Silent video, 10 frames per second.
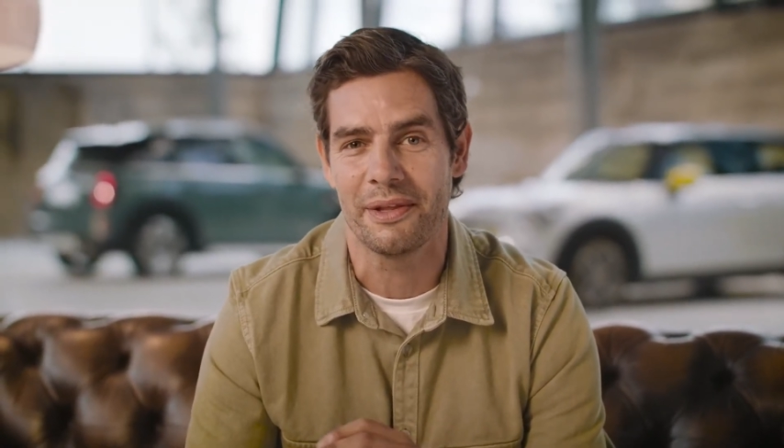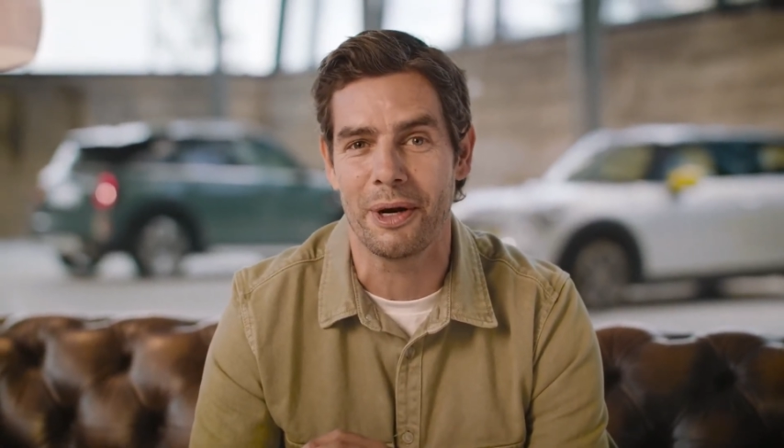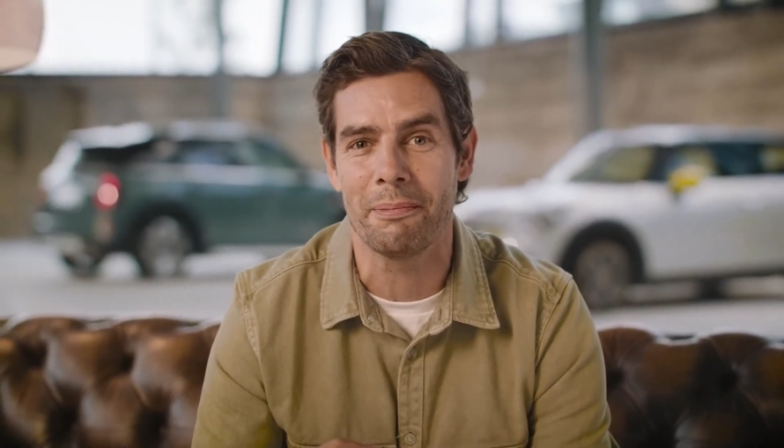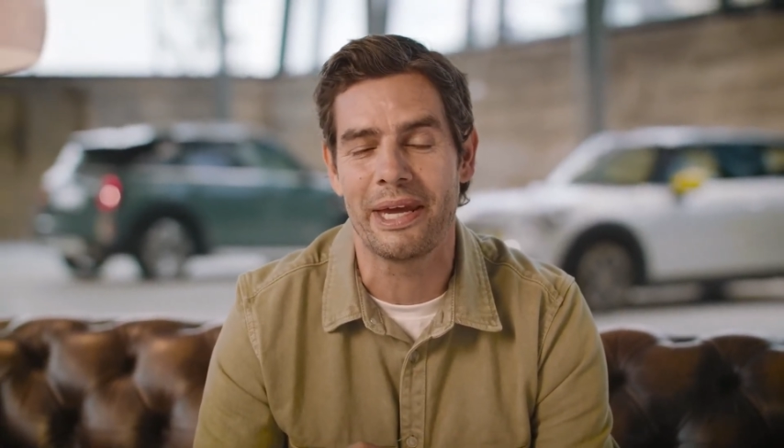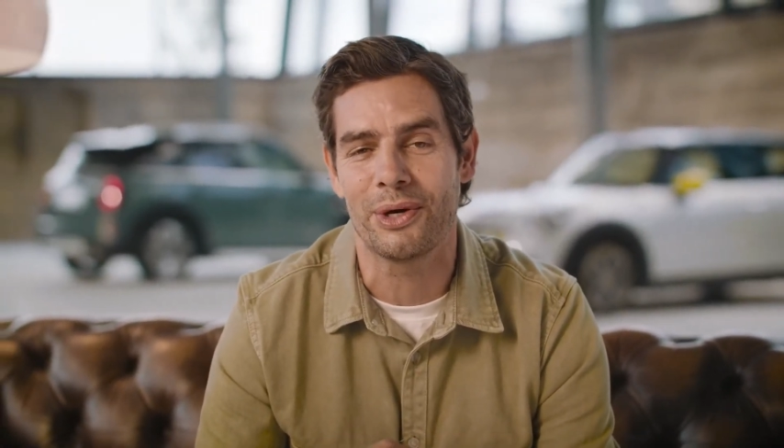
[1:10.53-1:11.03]

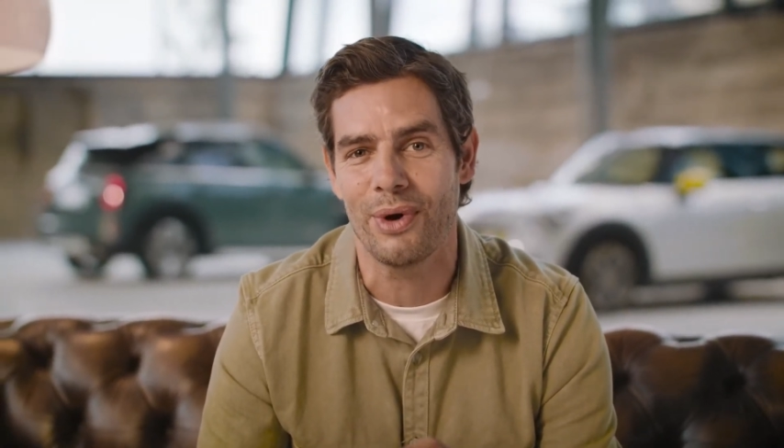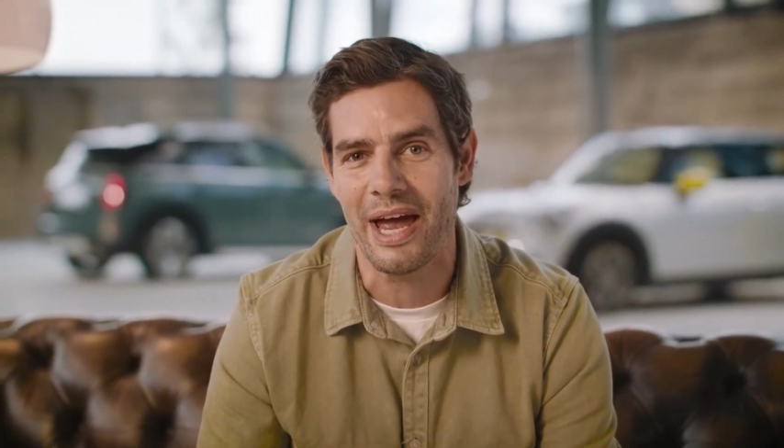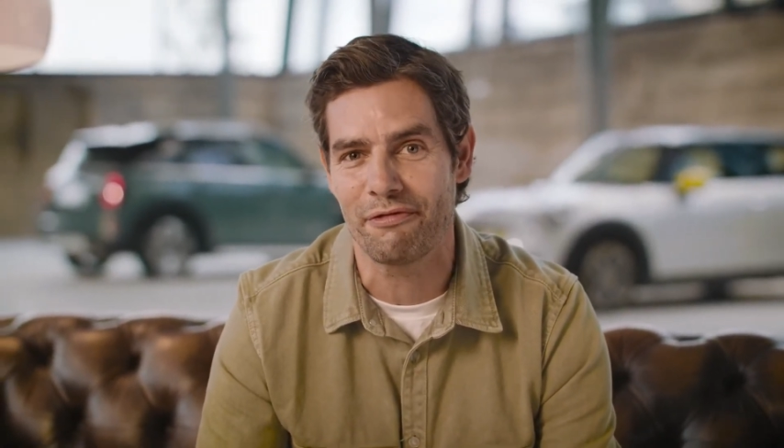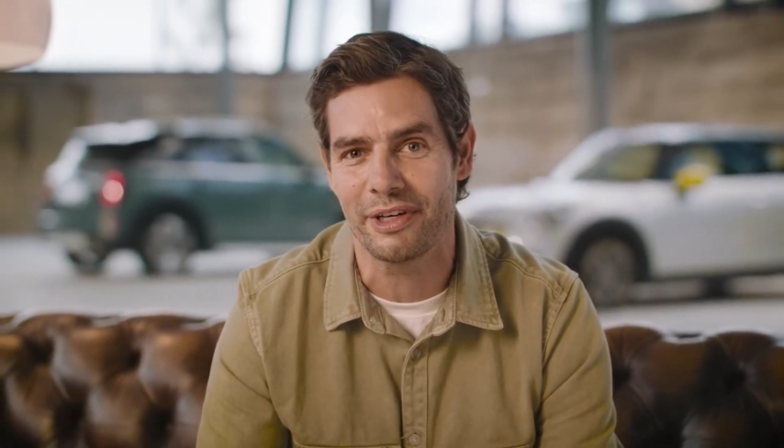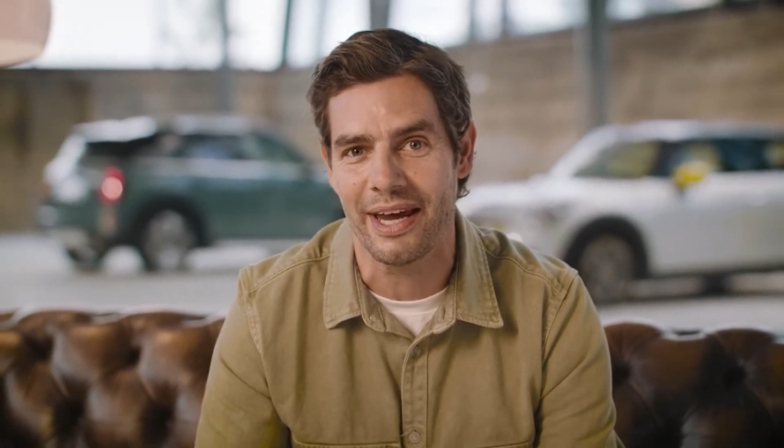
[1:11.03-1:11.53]
that'll make your
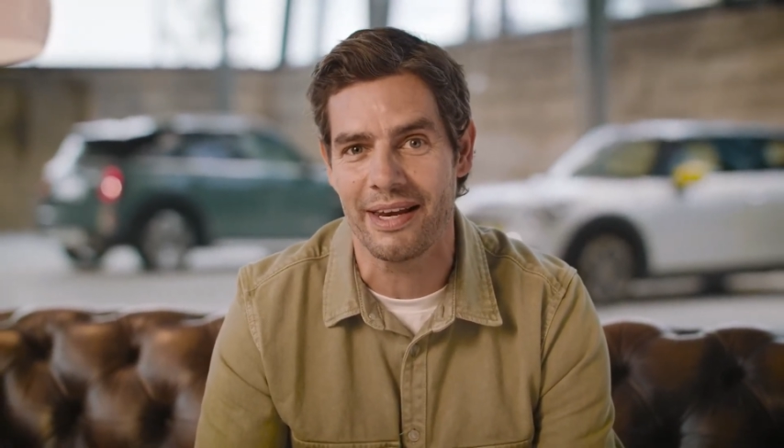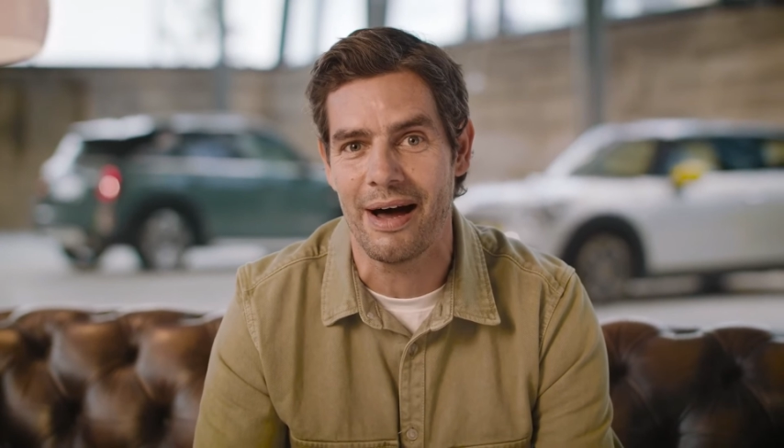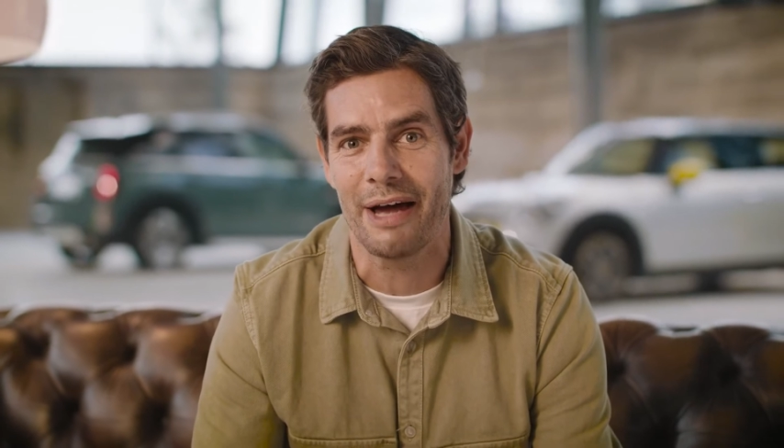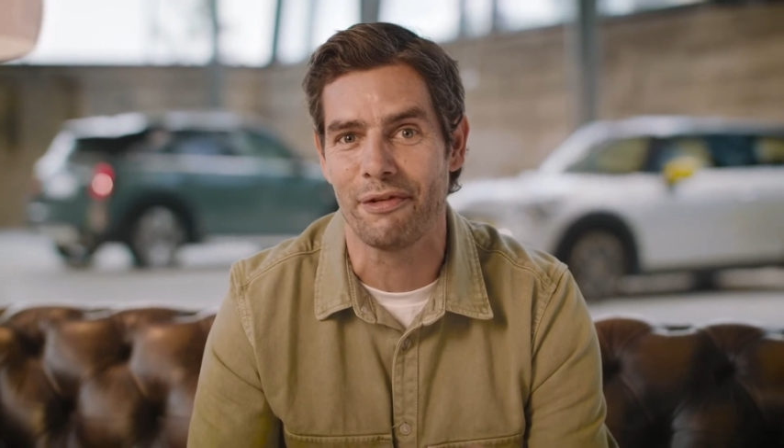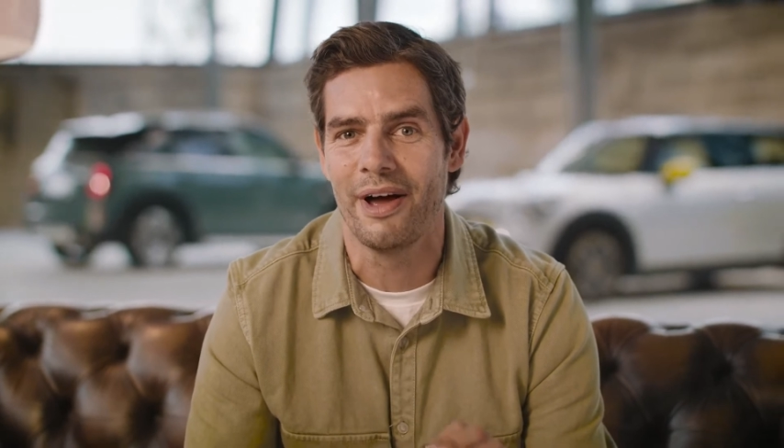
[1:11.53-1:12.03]
everyday
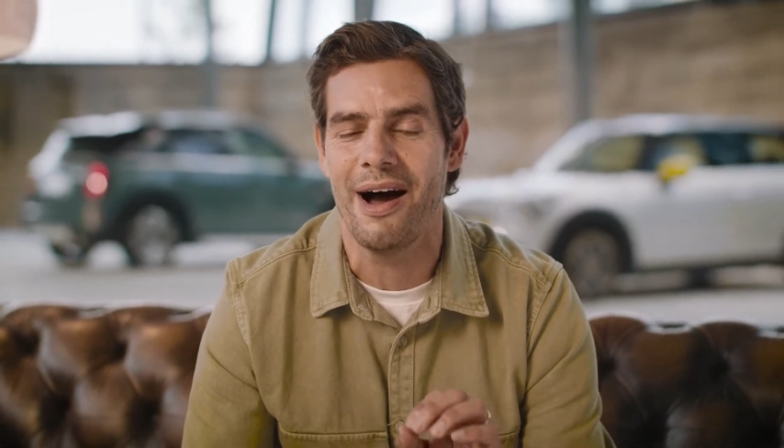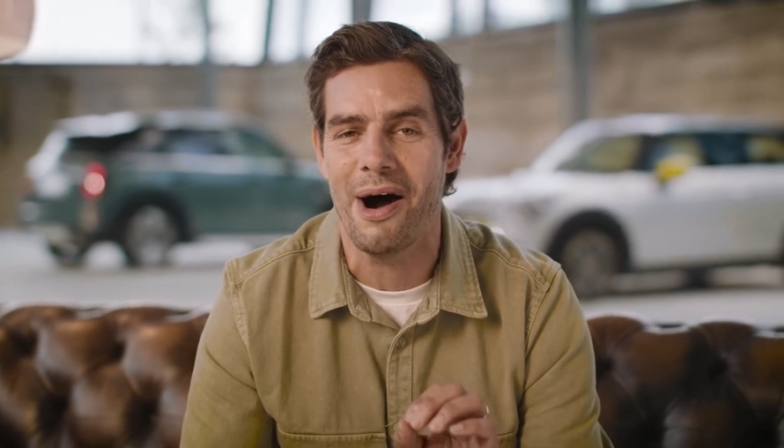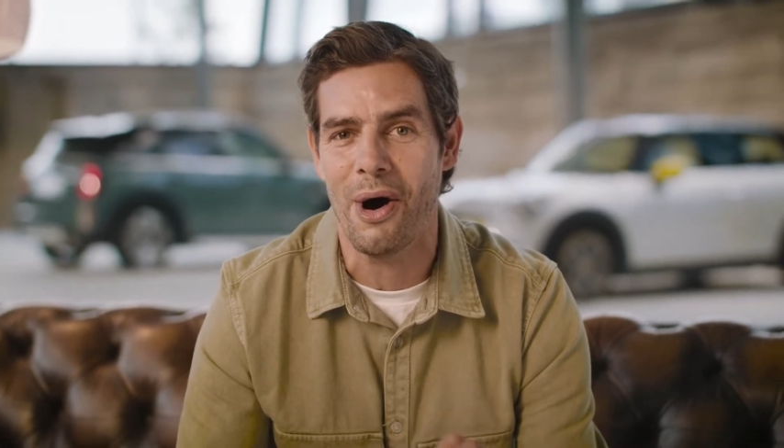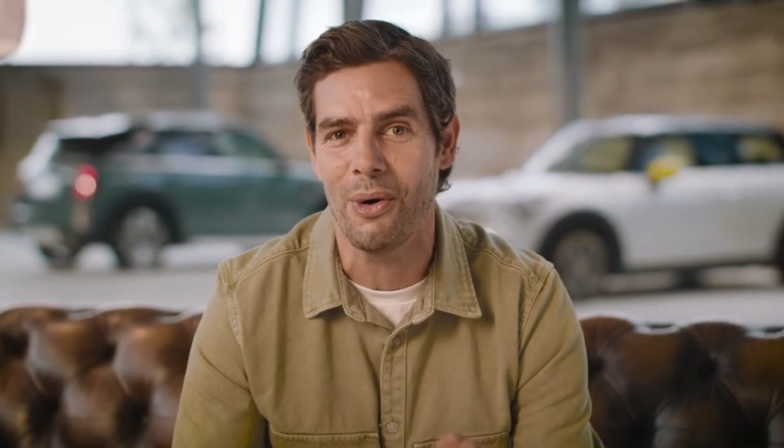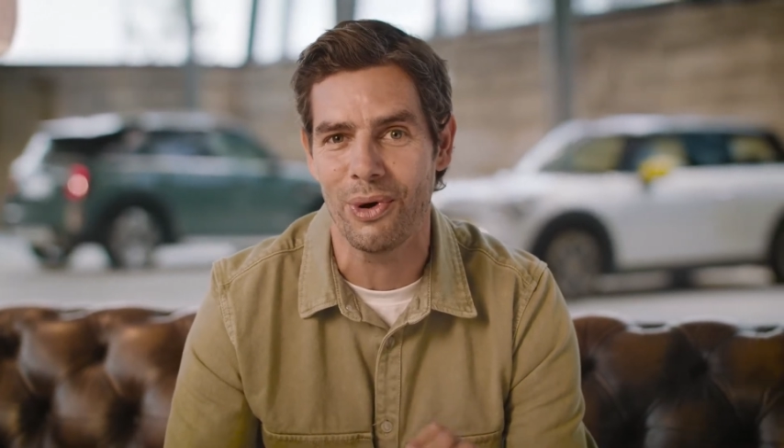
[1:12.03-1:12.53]
life
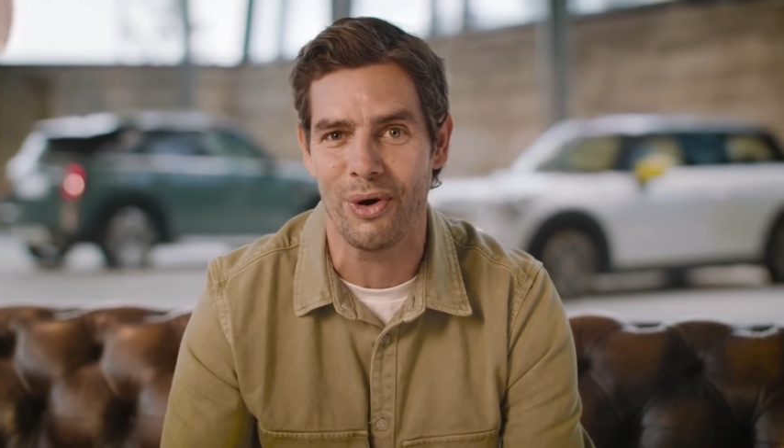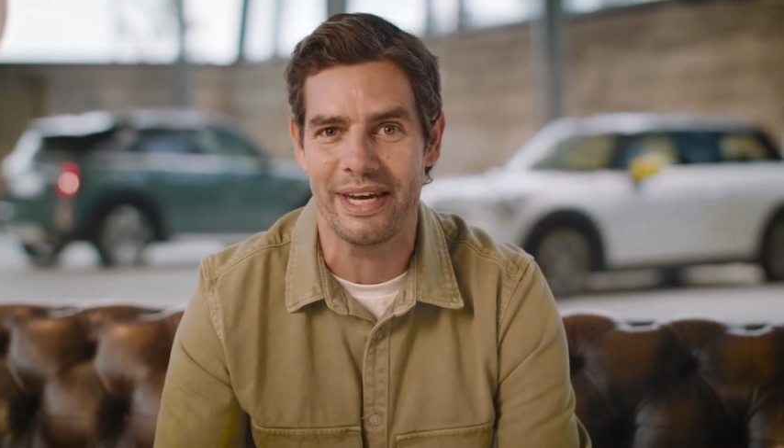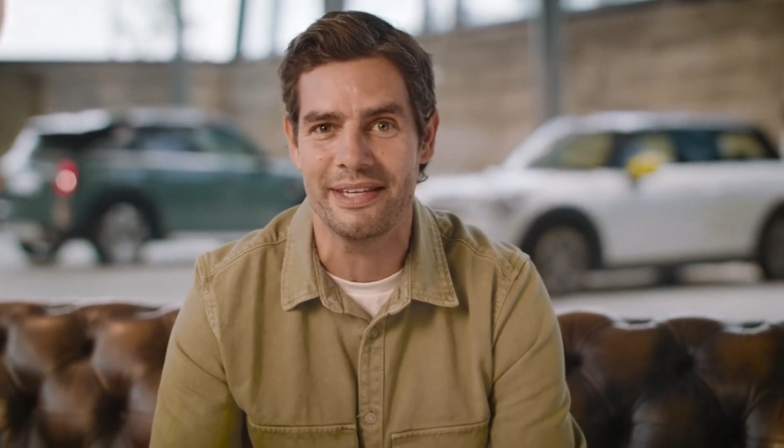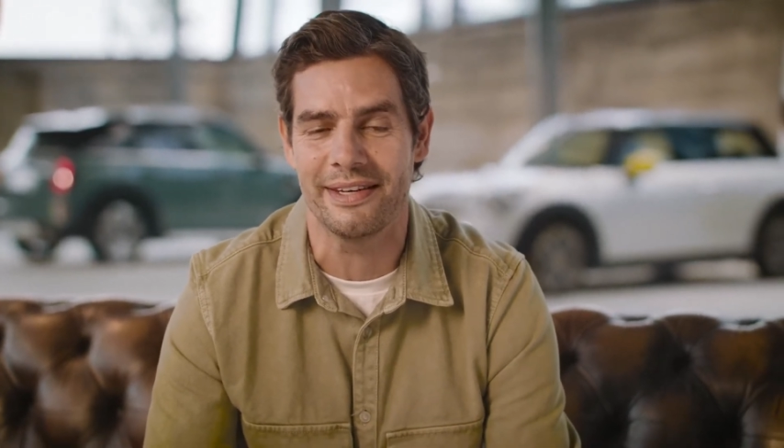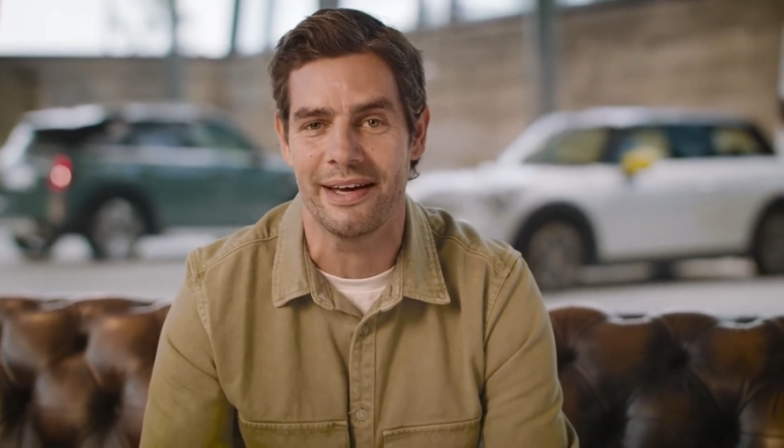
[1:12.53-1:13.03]
a whole lot
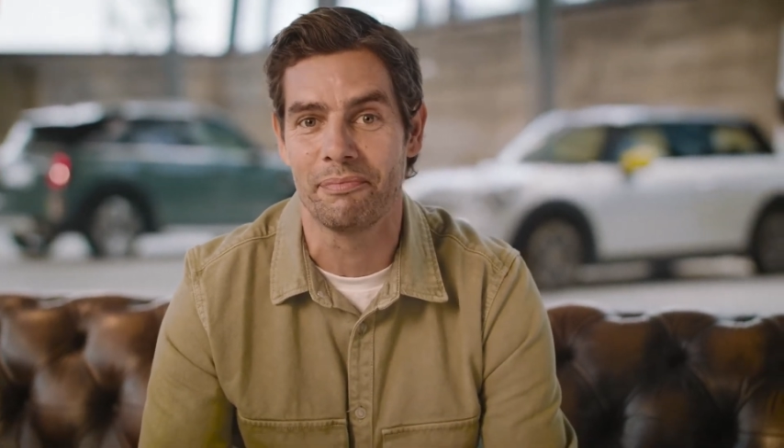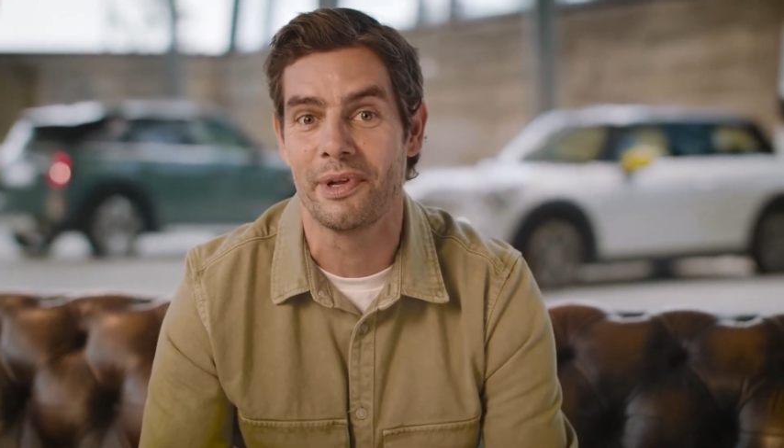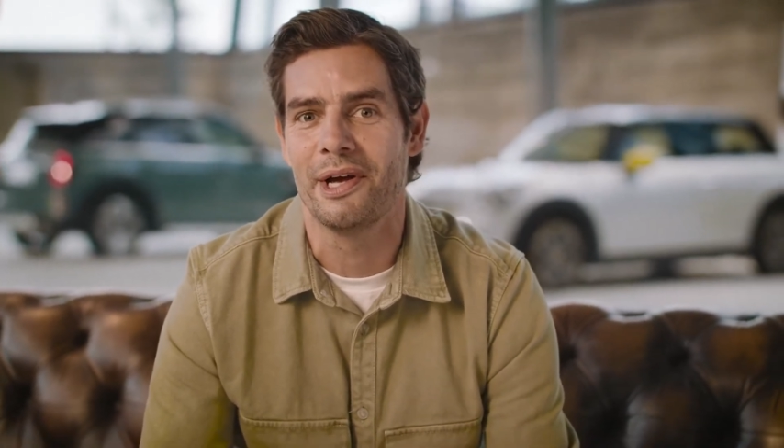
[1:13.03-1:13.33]
easier.